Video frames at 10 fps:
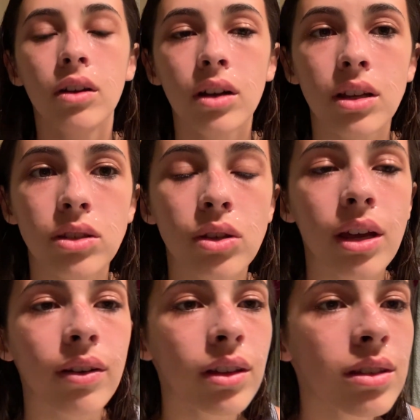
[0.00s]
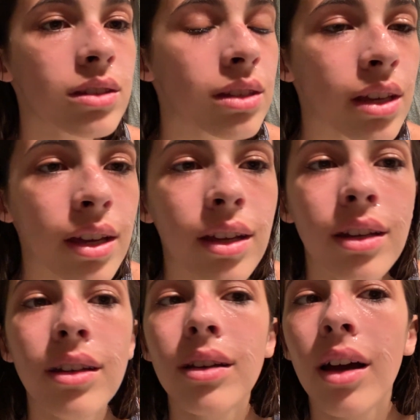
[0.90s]
Okay, so you can't really see it,
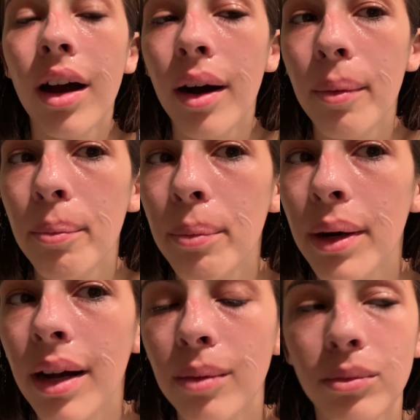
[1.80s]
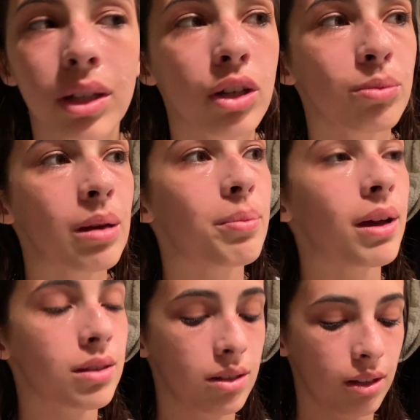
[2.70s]
but I'm going to do my
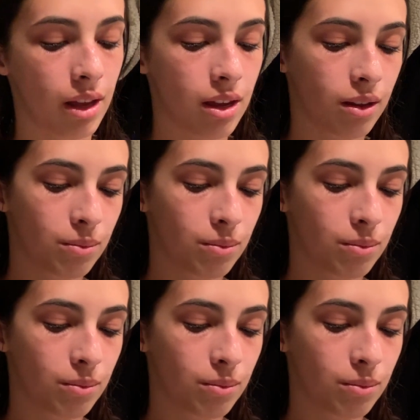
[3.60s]
best to like